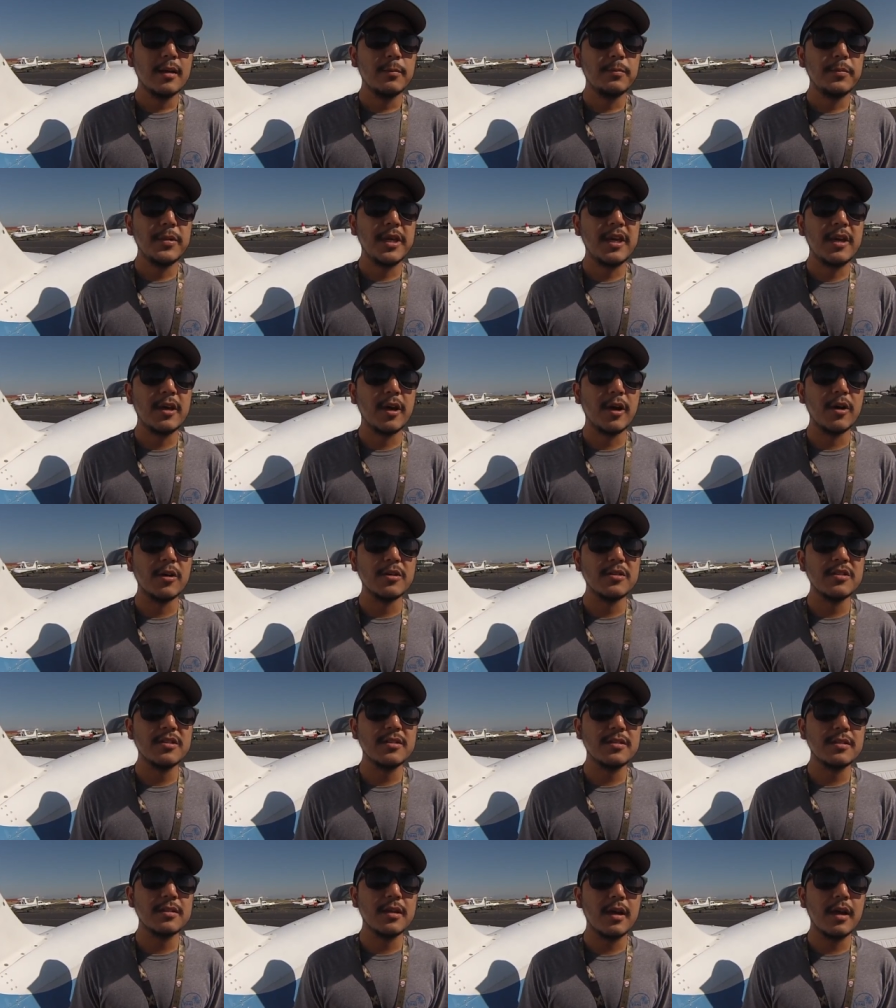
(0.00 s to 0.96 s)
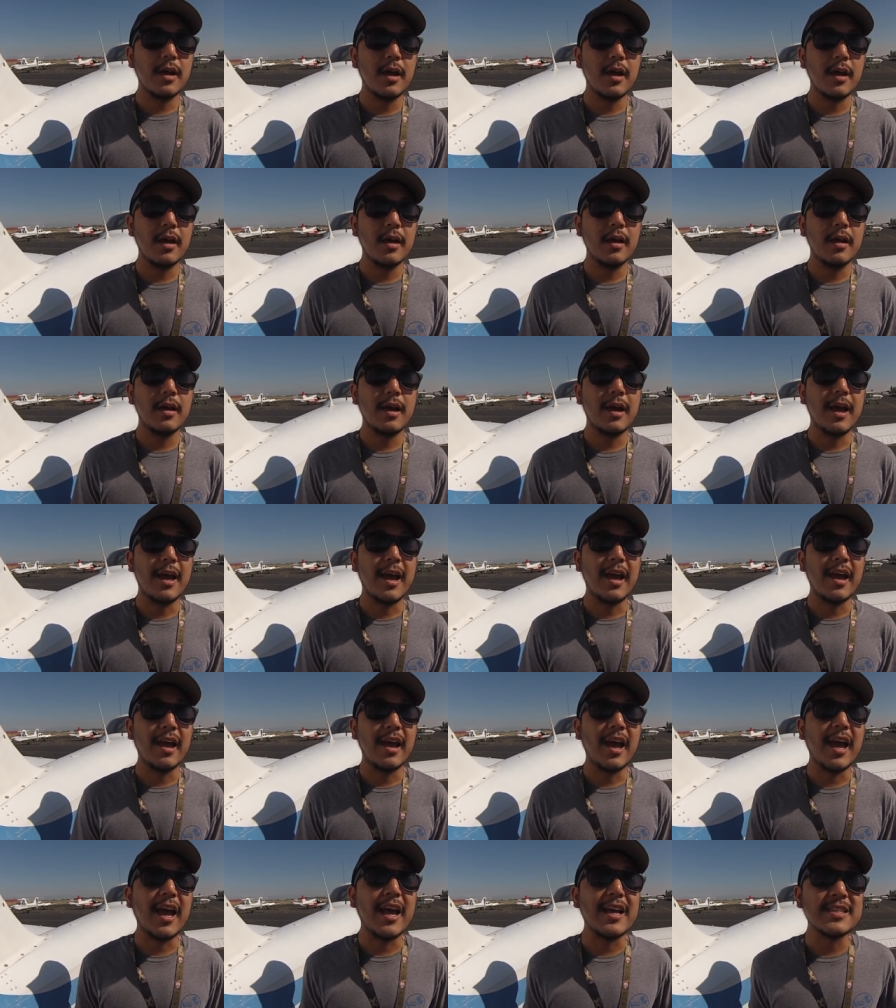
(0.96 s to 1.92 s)
because
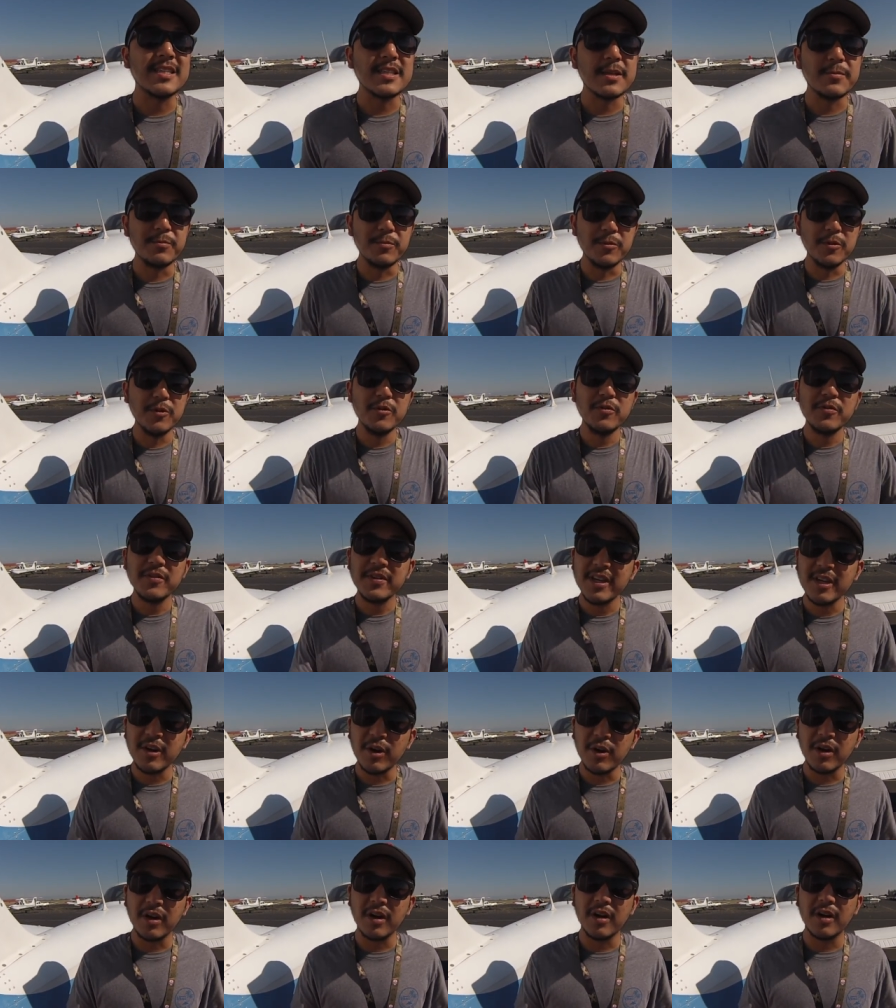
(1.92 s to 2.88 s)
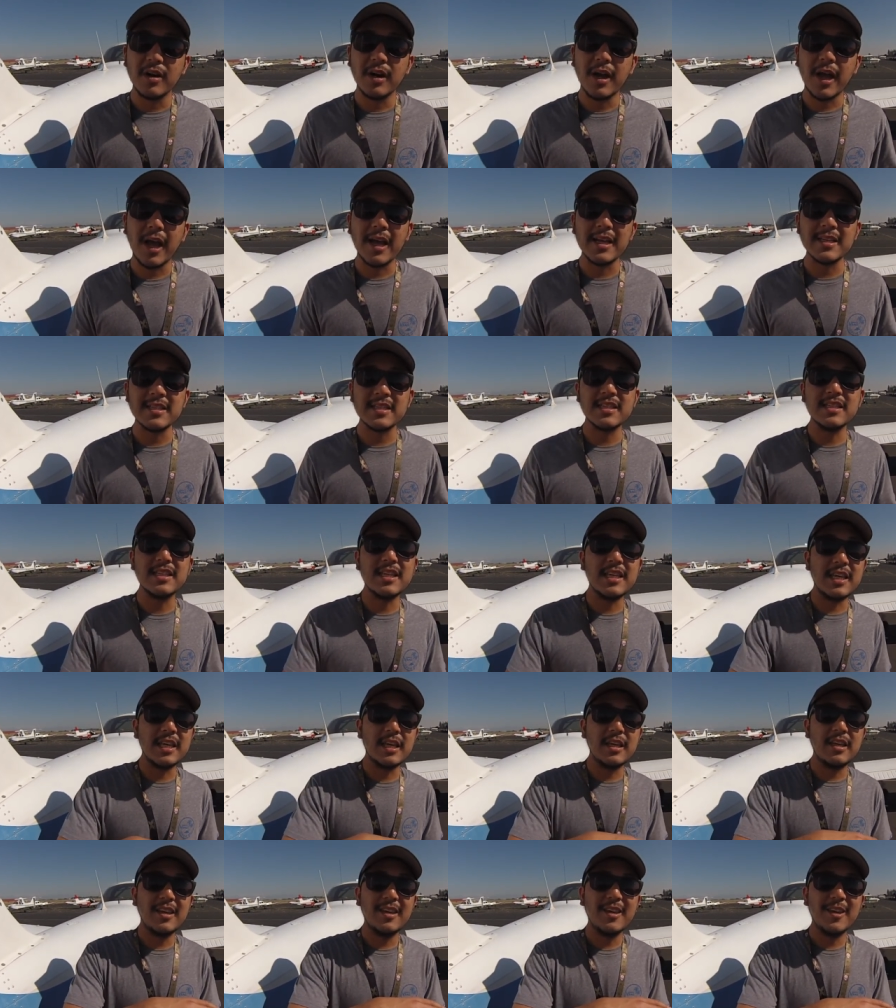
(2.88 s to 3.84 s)
as a movie or as the
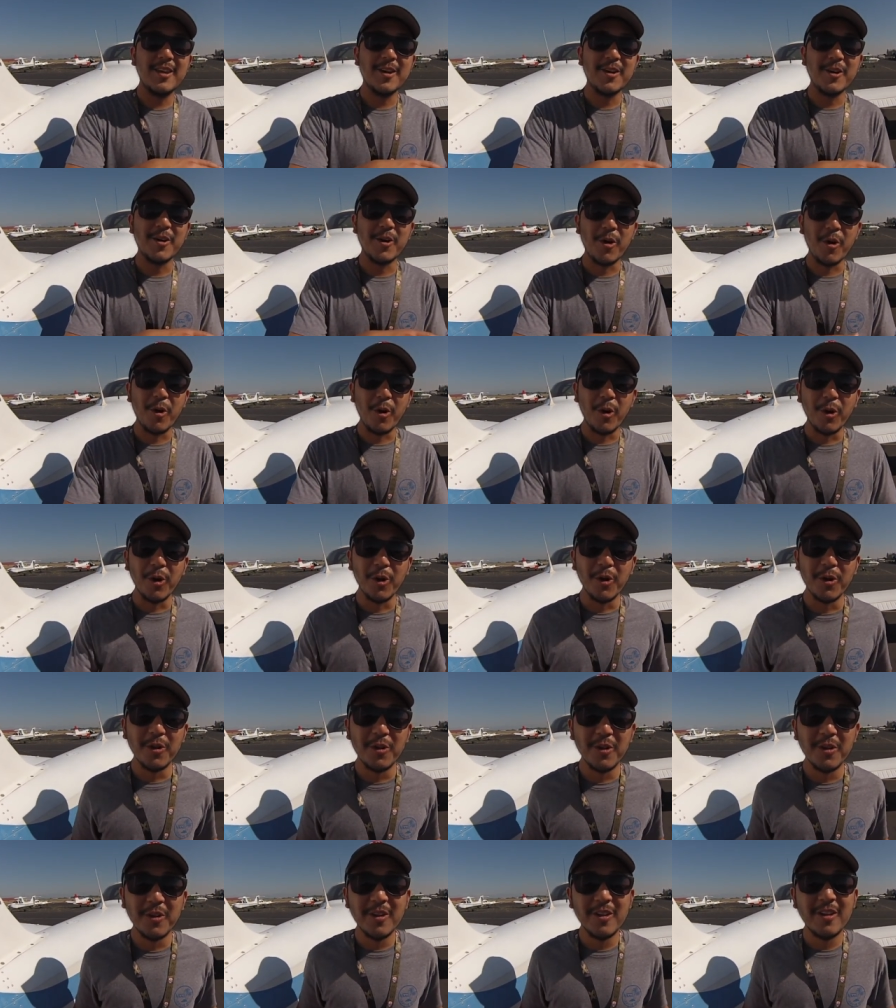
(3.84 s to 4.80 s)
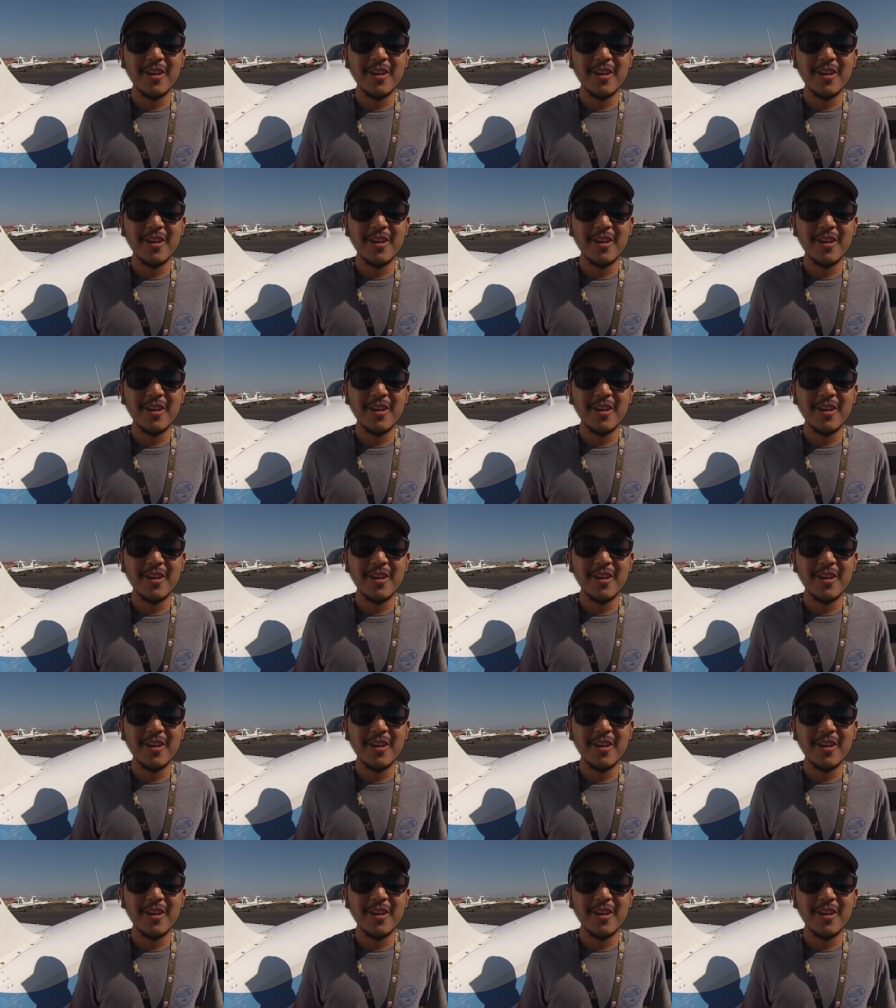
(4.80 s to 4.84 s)
whole